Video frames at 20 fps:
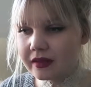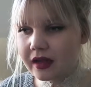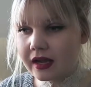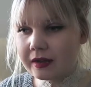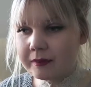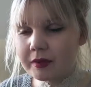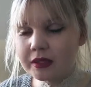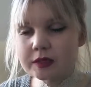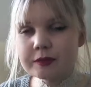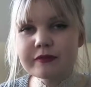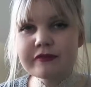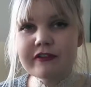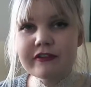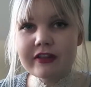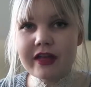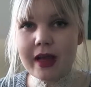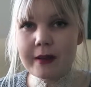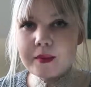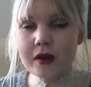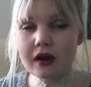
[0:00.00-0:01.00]
I much prefer
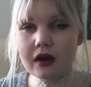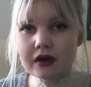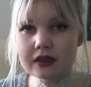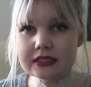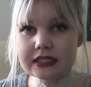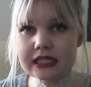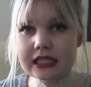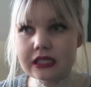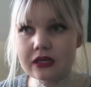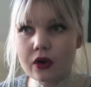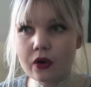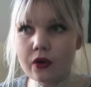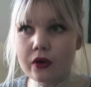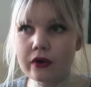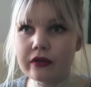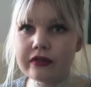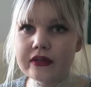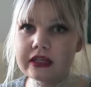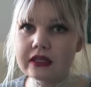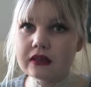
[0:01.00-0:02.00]
the Emma Hardy
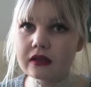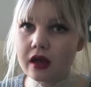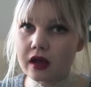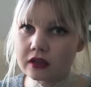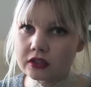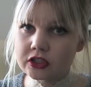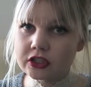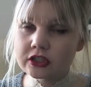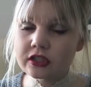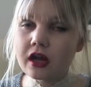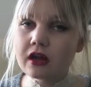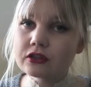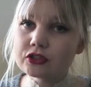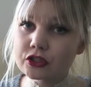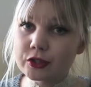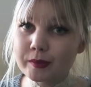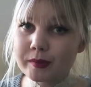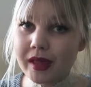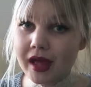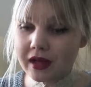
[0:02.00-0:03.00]
or the Lush
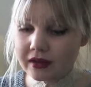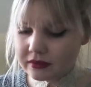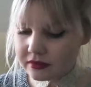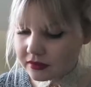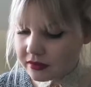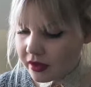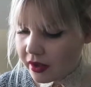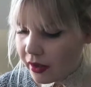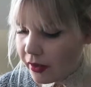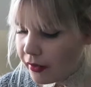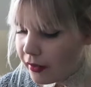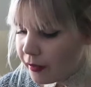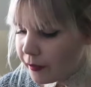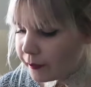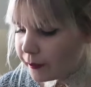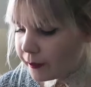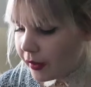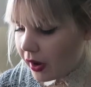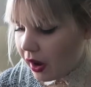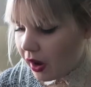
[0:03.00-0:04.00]
Ultra Blend,
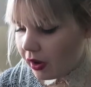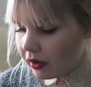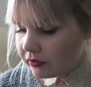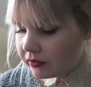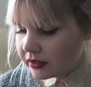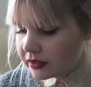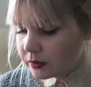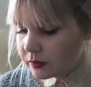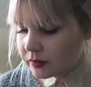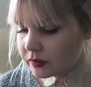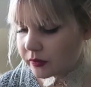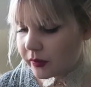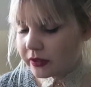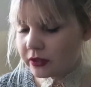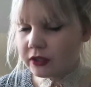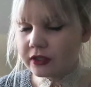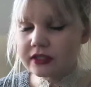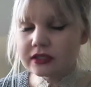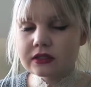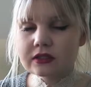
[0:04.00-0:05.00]
but this was quite
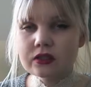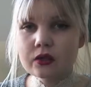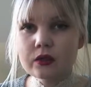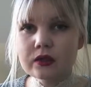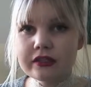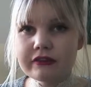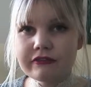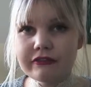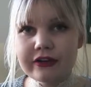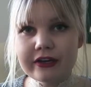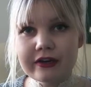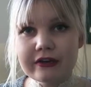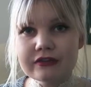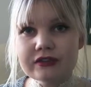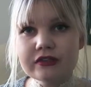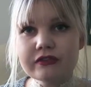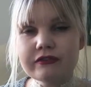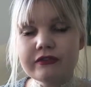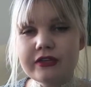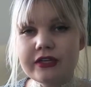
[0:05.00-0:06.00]
good. It's totally
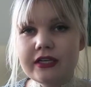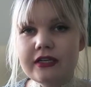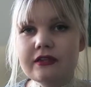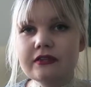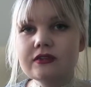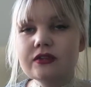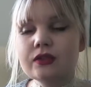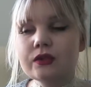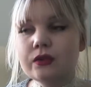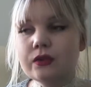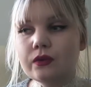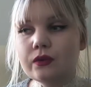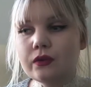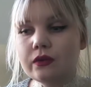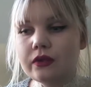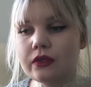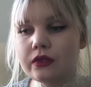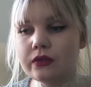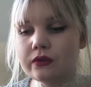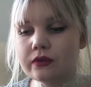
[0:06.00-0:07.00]
fragrance free,
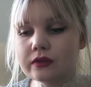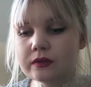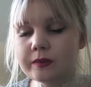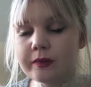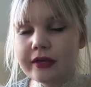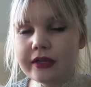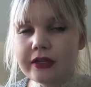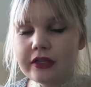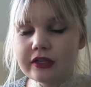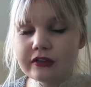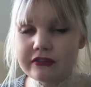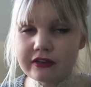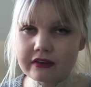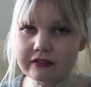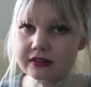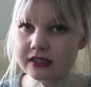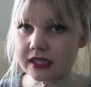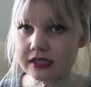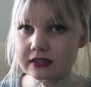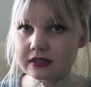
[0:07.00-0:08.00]
so you know it's pretty good if you
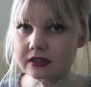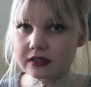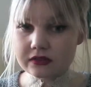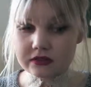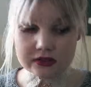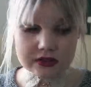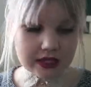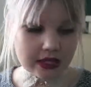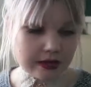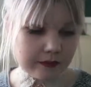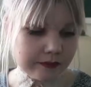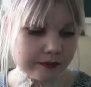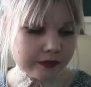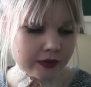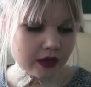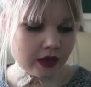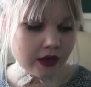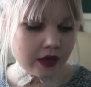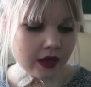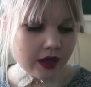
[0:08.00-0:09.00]
have sensitive skin,
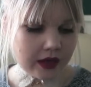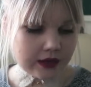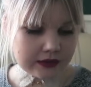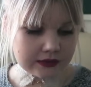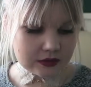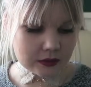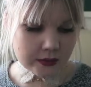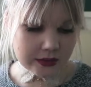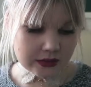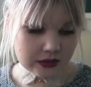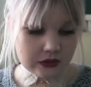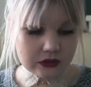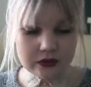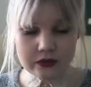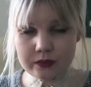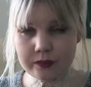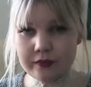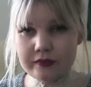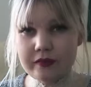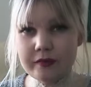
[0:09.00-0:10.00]
and it's quite good
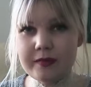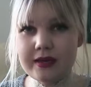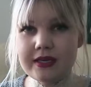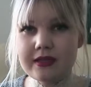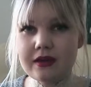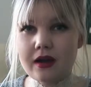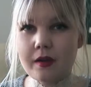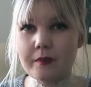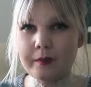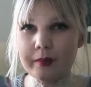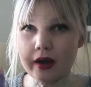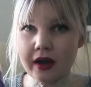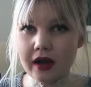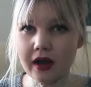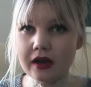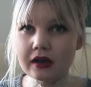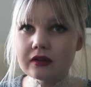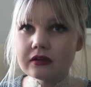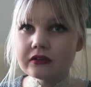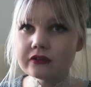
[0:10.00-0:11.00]
at removing makeup, but
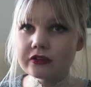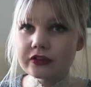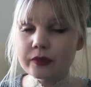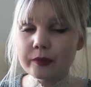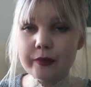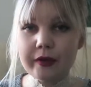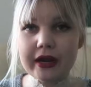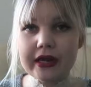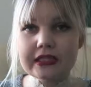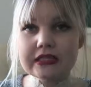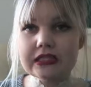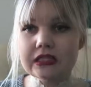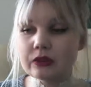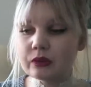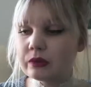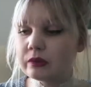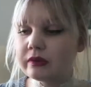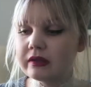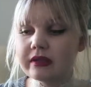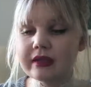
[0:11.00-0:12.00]
for the price I
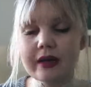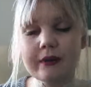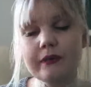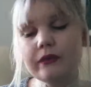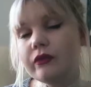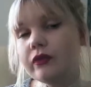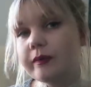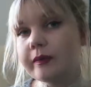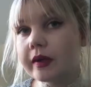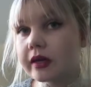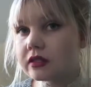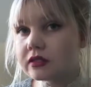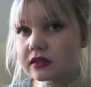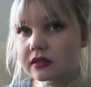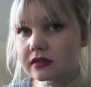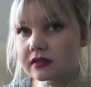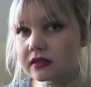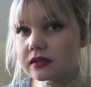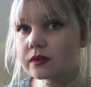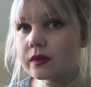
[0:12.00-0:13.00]
don't think I would
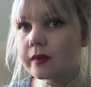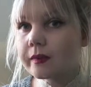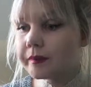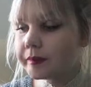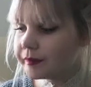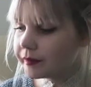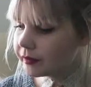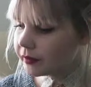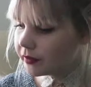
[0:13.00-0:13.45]
repurchase this one.